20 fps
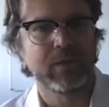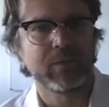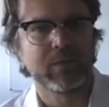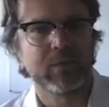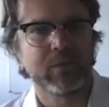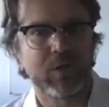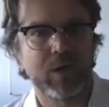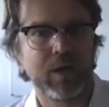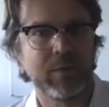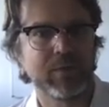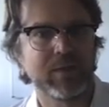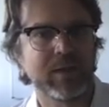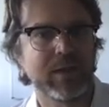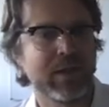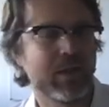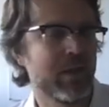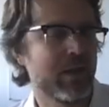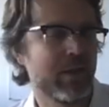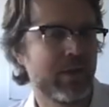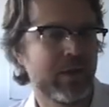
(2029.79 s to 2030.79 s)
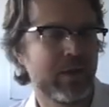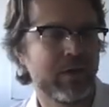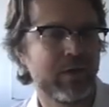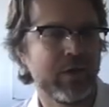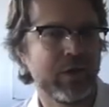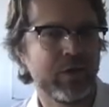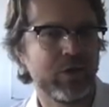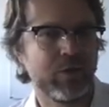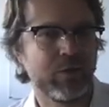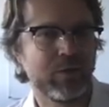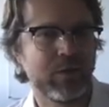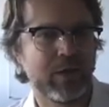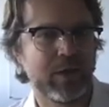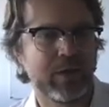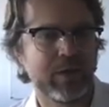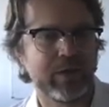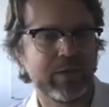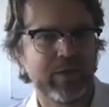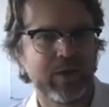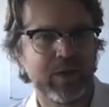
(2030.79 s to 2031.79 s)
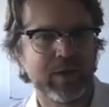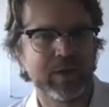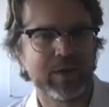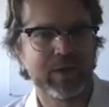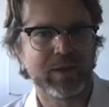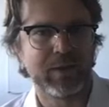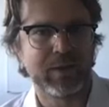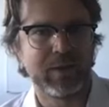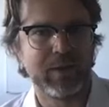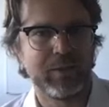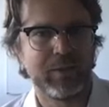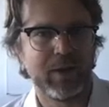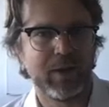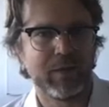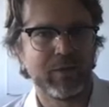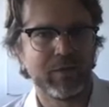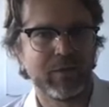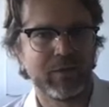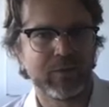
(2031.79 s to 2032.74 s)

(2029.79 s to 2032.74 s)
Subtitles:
crimes that are enumerated in the list above.